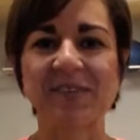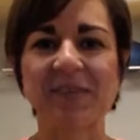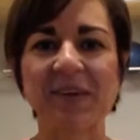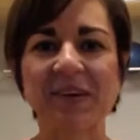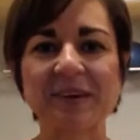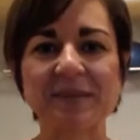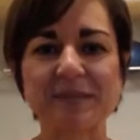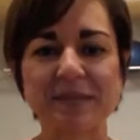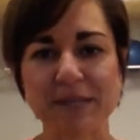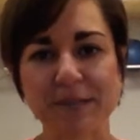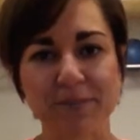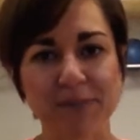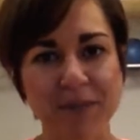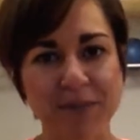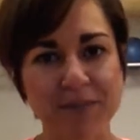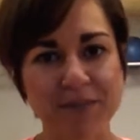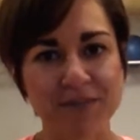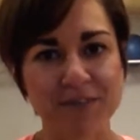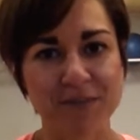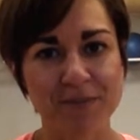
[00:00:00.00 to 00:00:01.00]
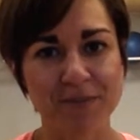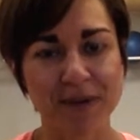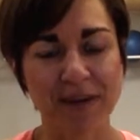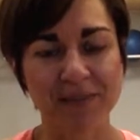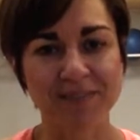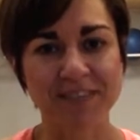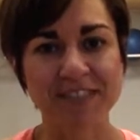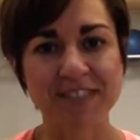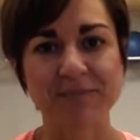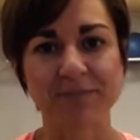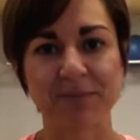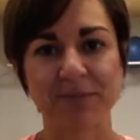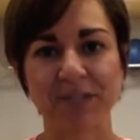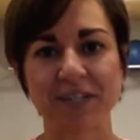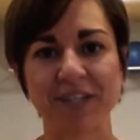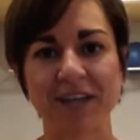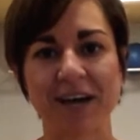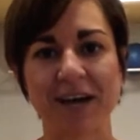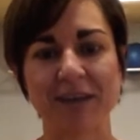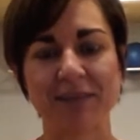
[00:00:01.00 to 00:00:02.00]
welcome to the Burpees for Breakfast
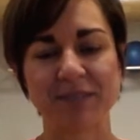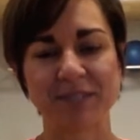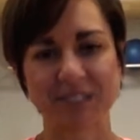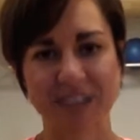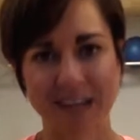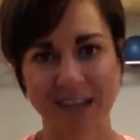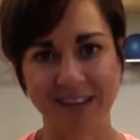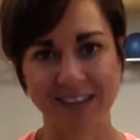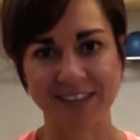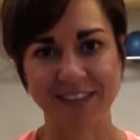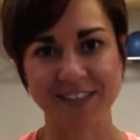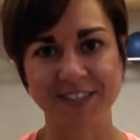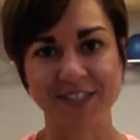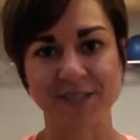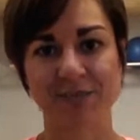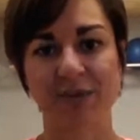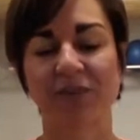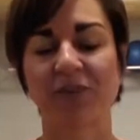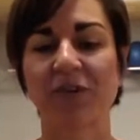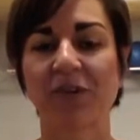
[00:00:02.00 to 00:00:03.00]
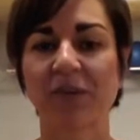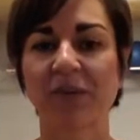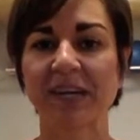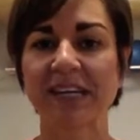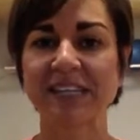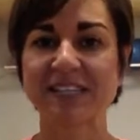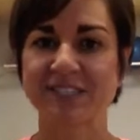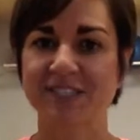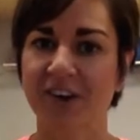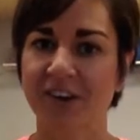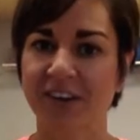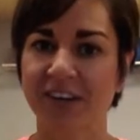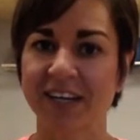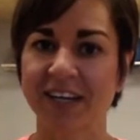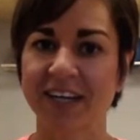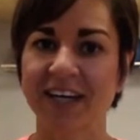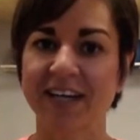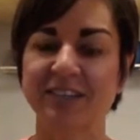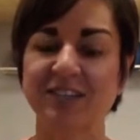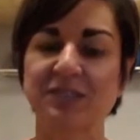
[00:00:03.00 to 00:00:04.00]
Push-Up Challenge. Before we get started,
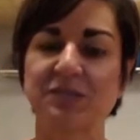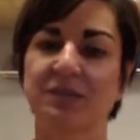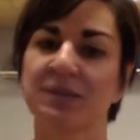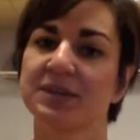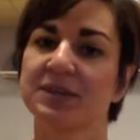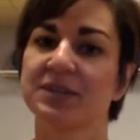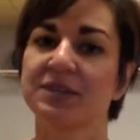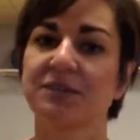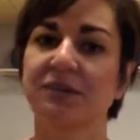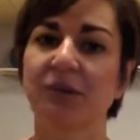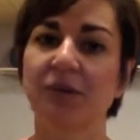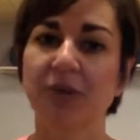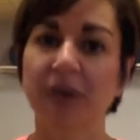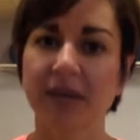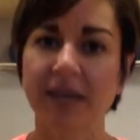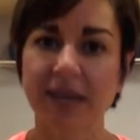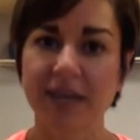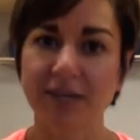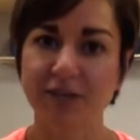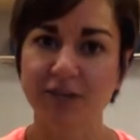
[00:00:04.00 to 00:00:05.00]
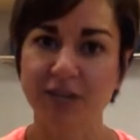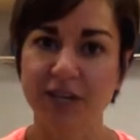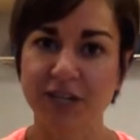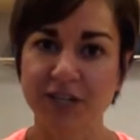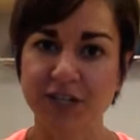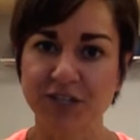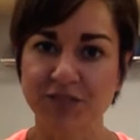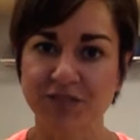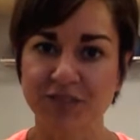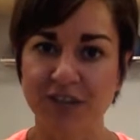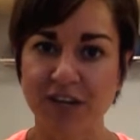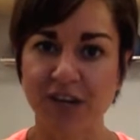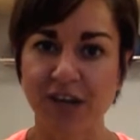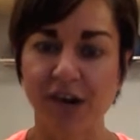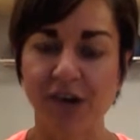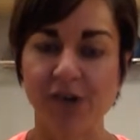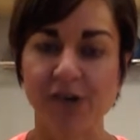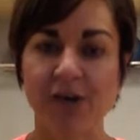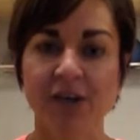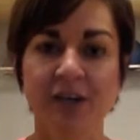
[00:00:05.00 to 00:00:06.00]
I just wanted to do a quick introduction
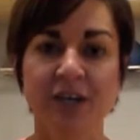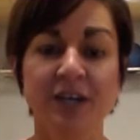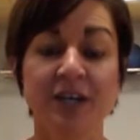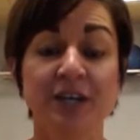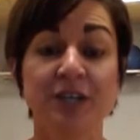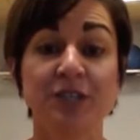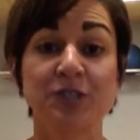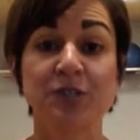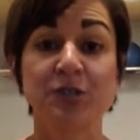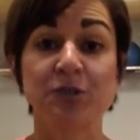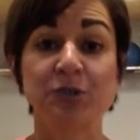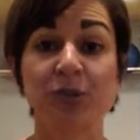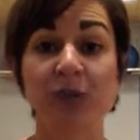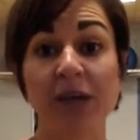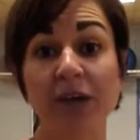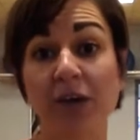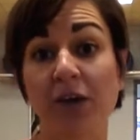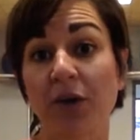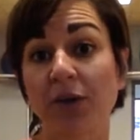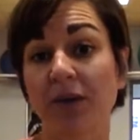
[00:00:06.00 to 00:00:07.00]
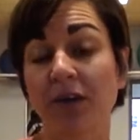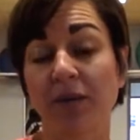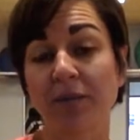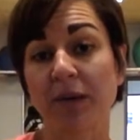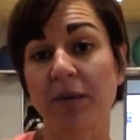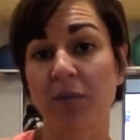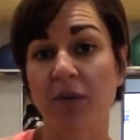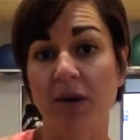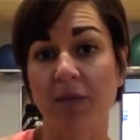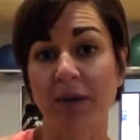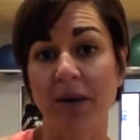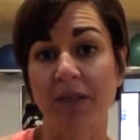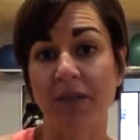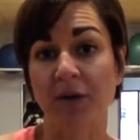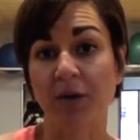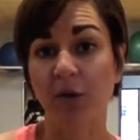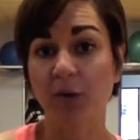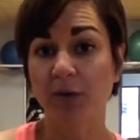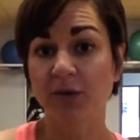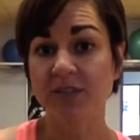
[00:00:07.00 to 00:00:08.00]
video to let you know a little bit more about the
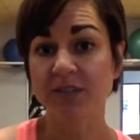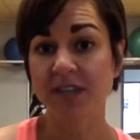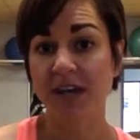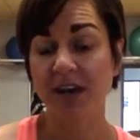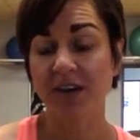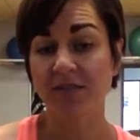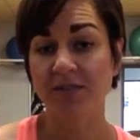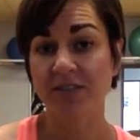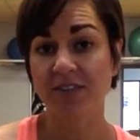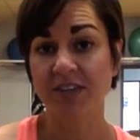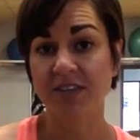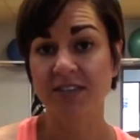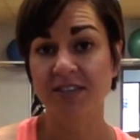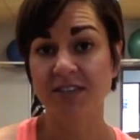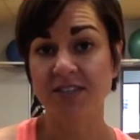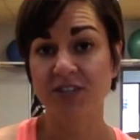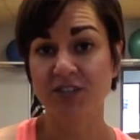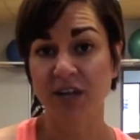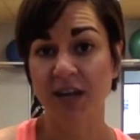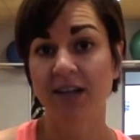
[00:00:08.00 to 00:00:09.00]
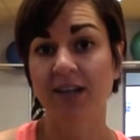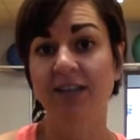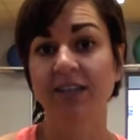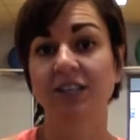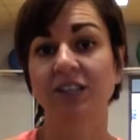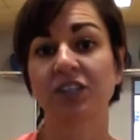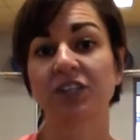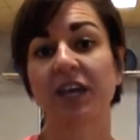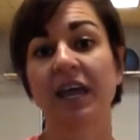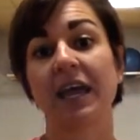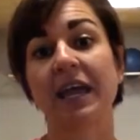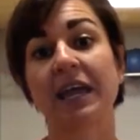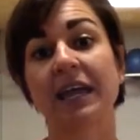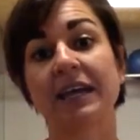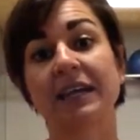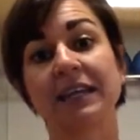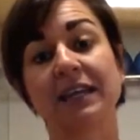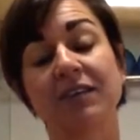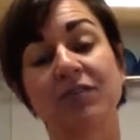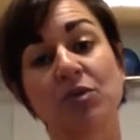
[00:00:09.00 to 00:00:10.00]
goals of this challenge
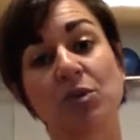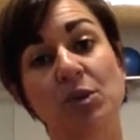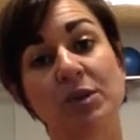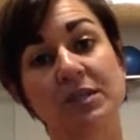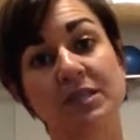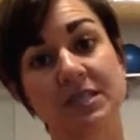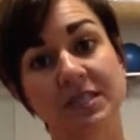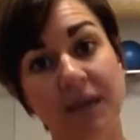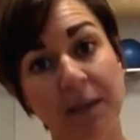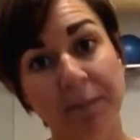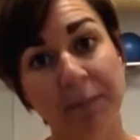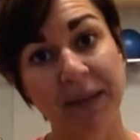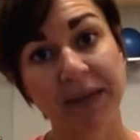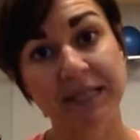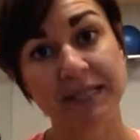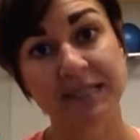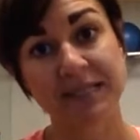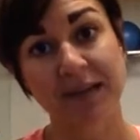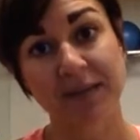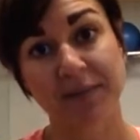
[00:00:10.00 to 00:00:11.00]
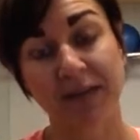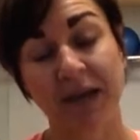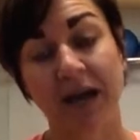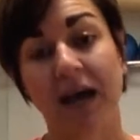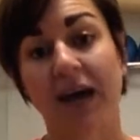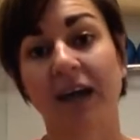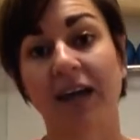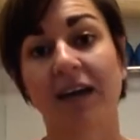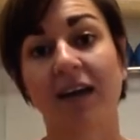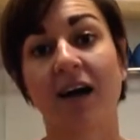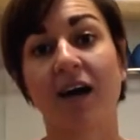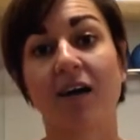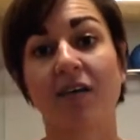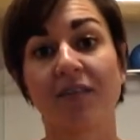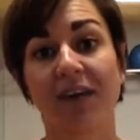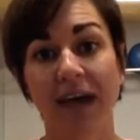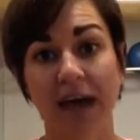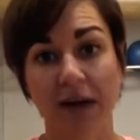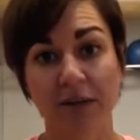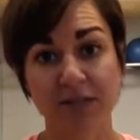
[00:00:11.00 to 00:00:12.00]
and give you a step-by-step guide of
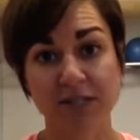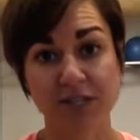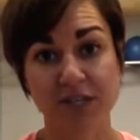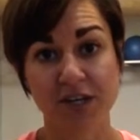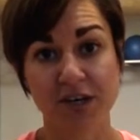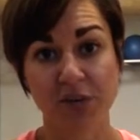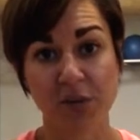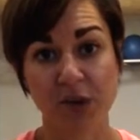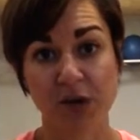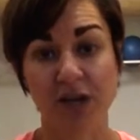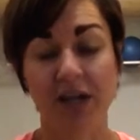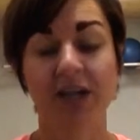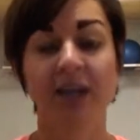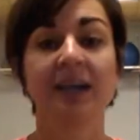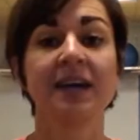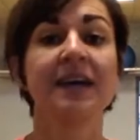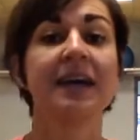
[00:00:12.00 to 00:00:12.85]
how it's going to work